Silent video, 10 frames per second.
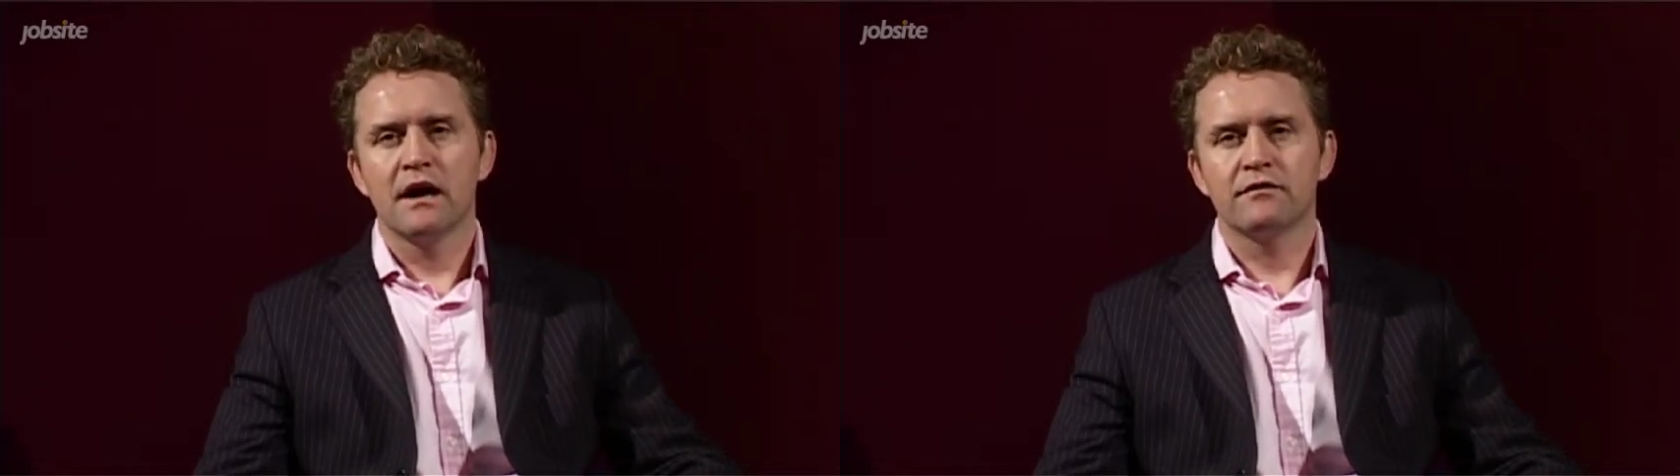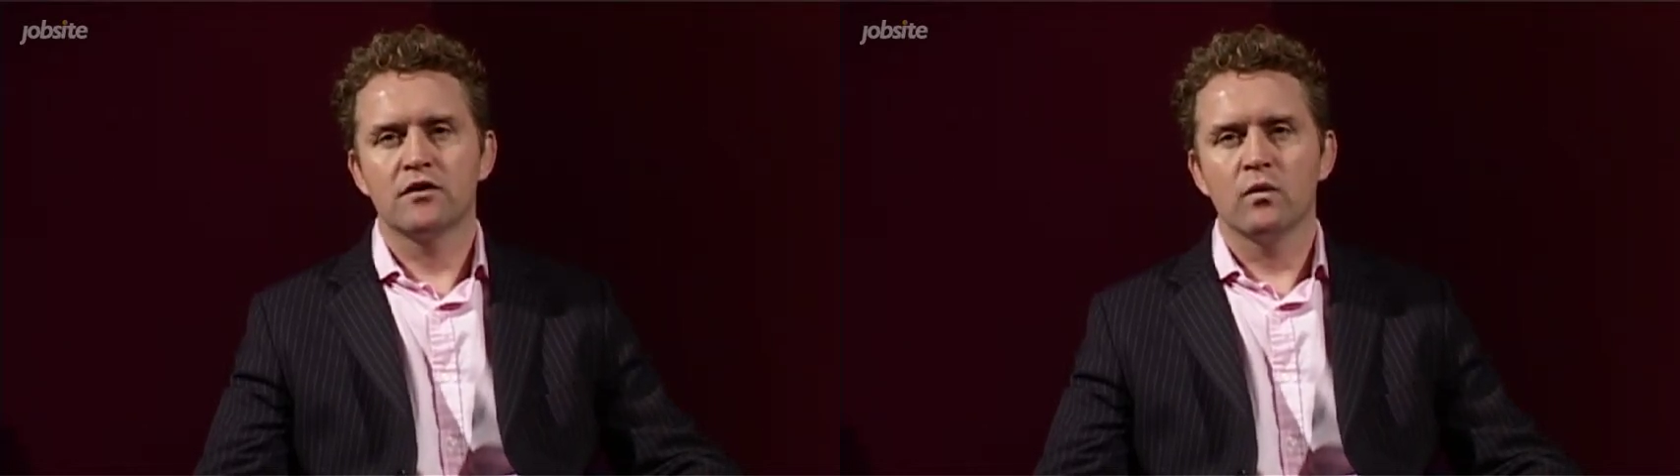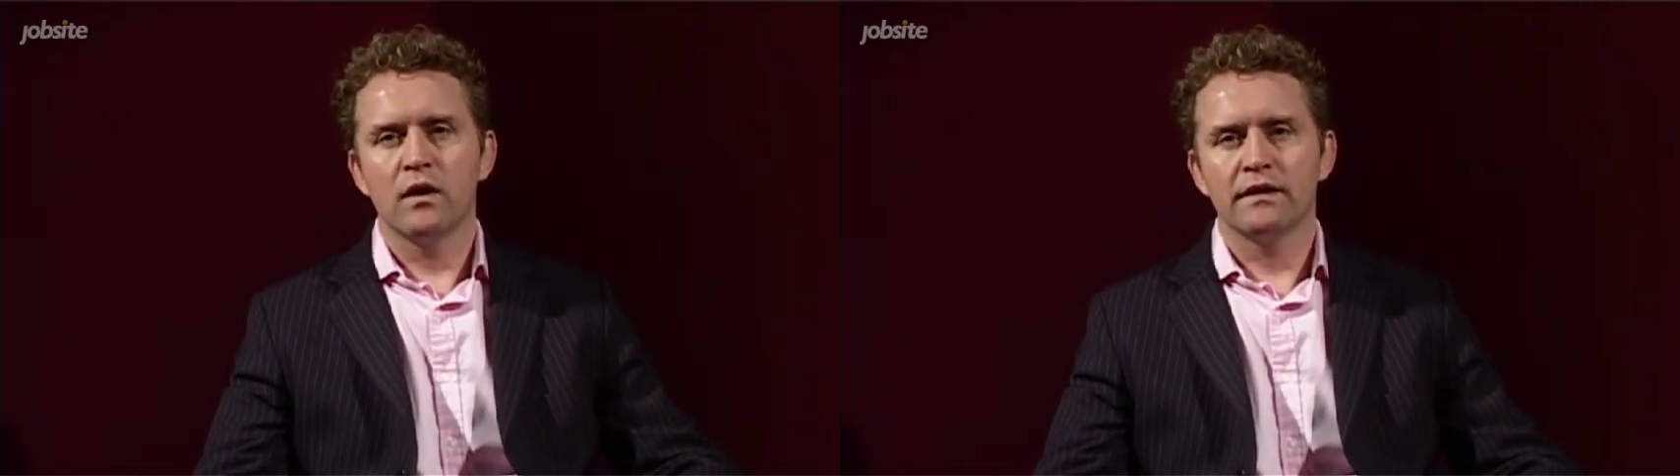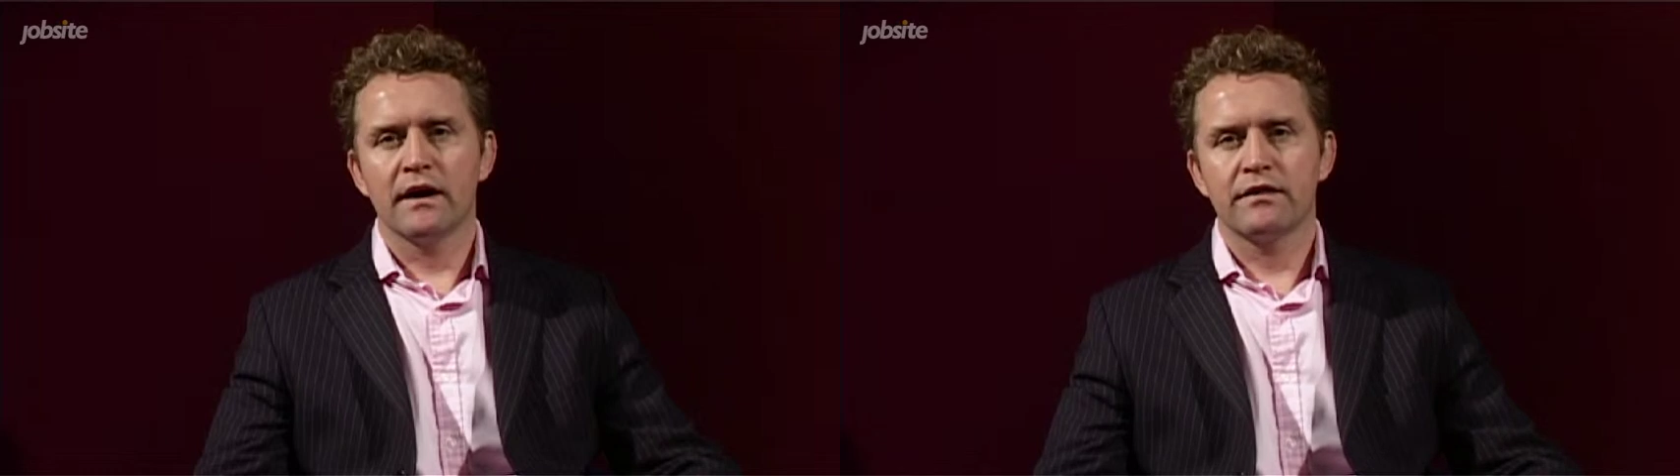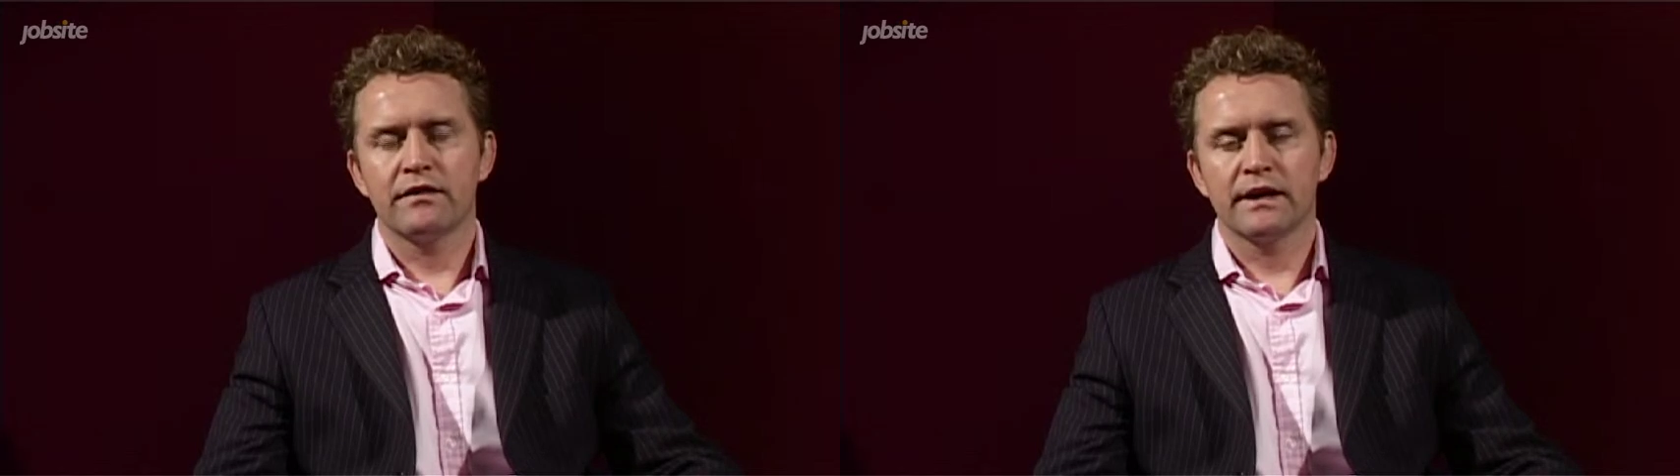I've got one
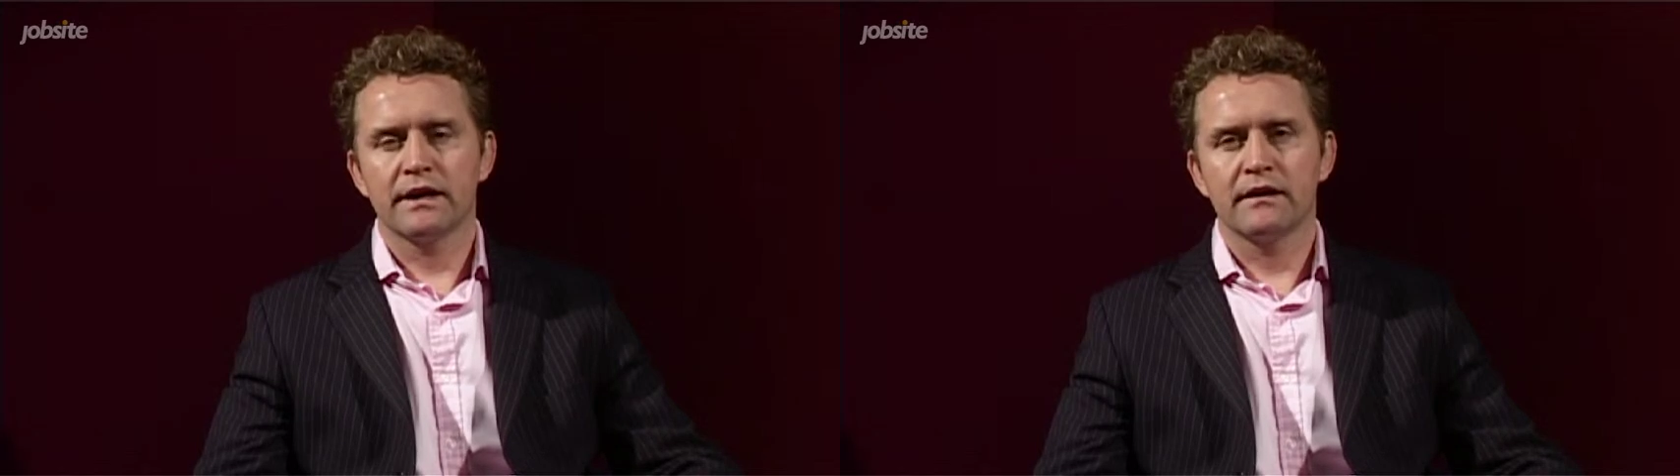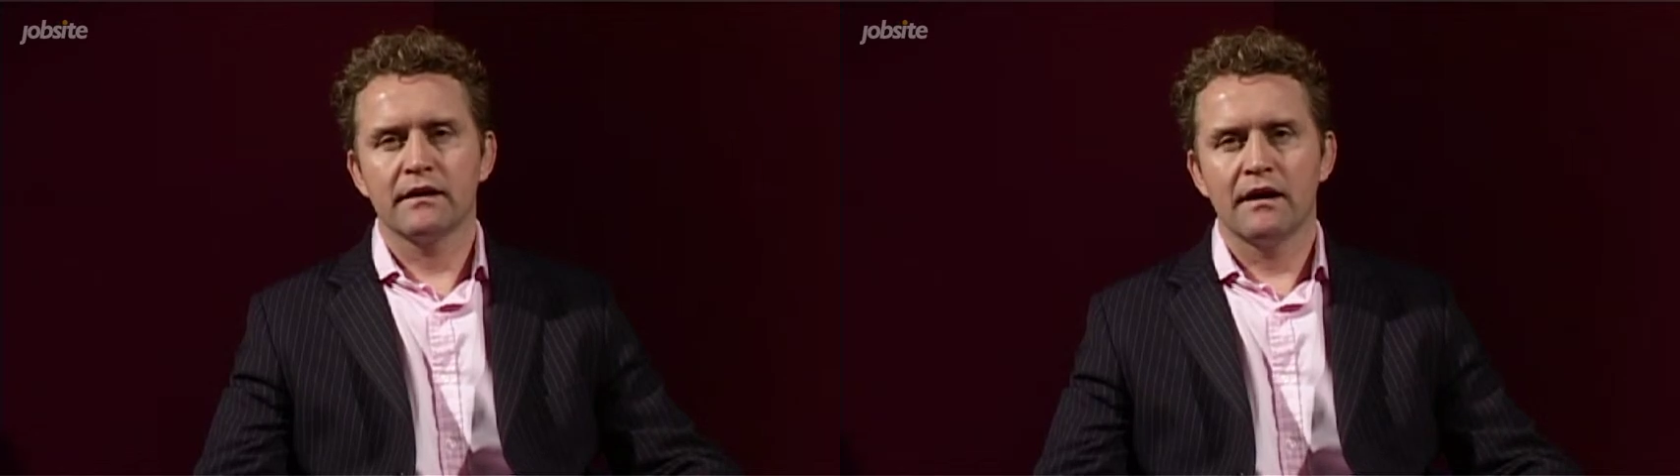that I think